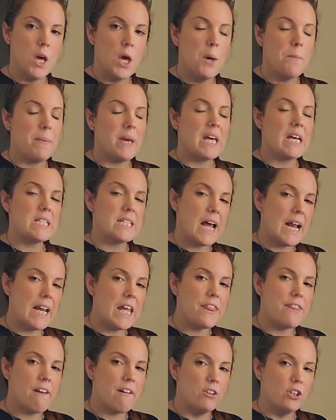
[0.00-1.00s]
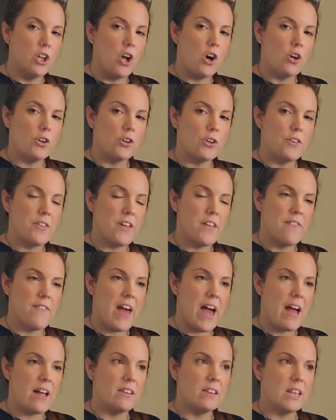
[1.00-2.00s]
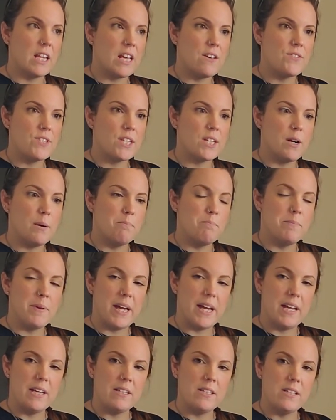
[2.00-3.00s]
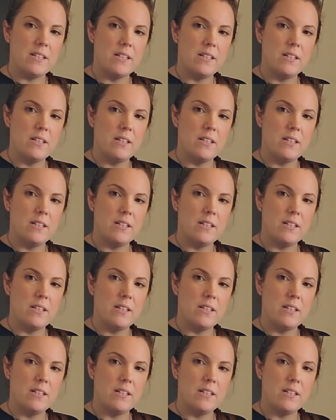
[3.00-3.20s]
because anything longer than that leaves it a bit